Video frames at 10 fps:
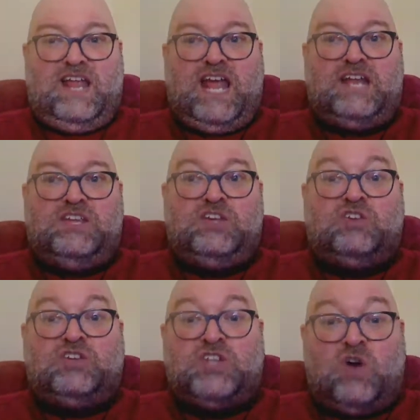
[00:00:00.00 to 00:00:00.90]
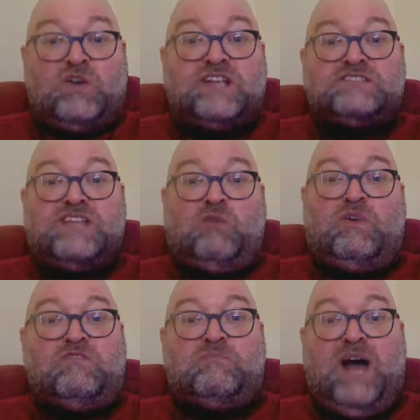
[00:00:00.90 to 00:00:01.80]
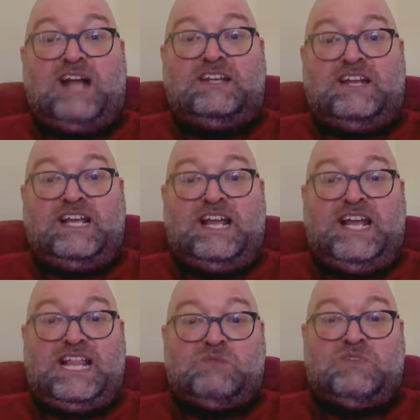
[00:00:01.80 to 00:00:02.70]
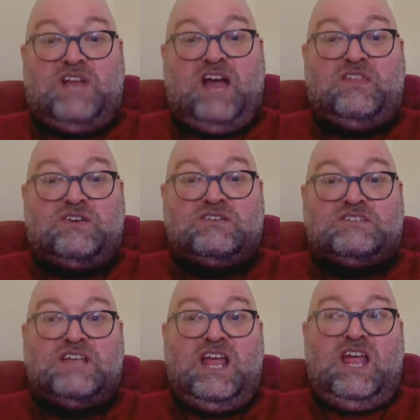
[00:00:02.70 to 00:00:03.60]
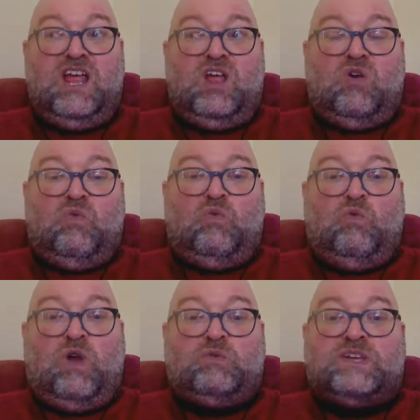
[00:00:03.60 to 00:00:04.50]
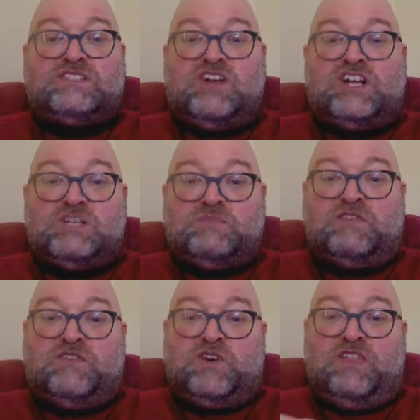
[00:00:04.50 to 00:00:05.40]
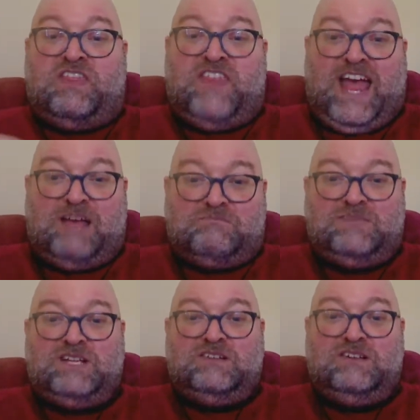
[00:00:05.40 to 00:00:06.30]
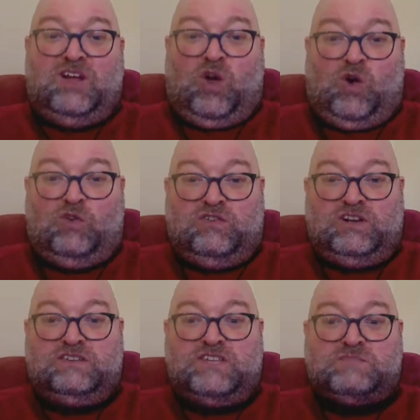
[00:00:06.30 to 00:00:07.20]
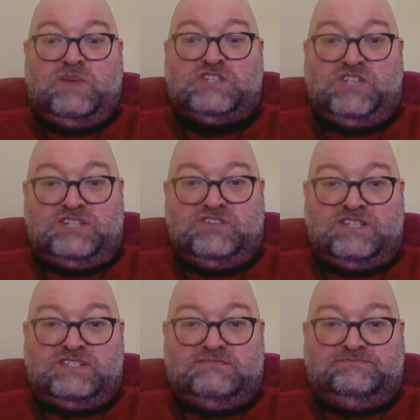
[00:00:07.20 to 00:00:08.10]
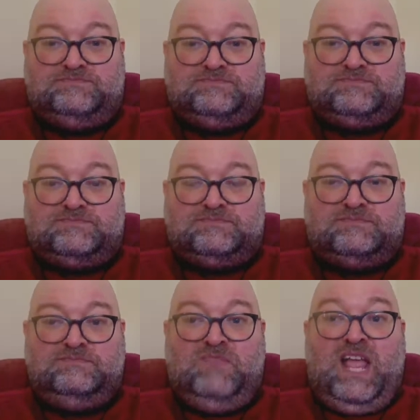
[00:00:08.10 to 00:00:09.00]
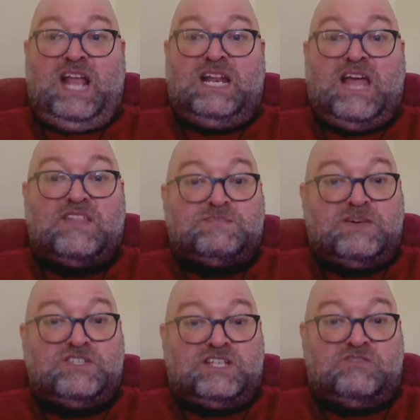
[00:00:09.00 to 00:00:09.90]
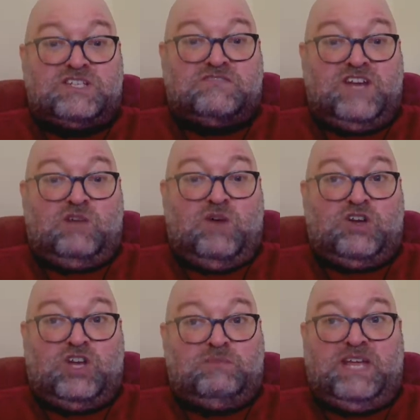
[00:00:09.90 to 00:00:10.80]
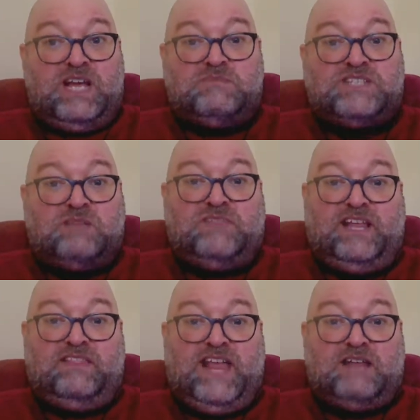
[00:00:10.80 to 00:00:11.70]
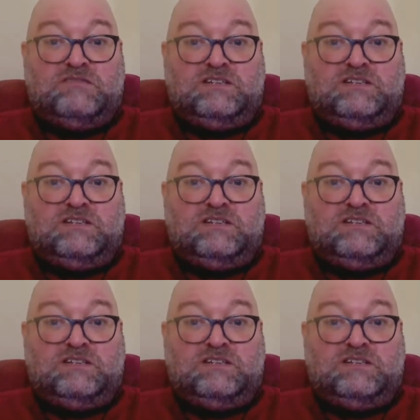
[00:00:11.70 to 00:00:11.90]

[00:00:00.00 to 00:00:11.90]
And you'll notice that we've bonded and connected with others when we start to prefer them over the special interest. Now, the special interest very well could become something that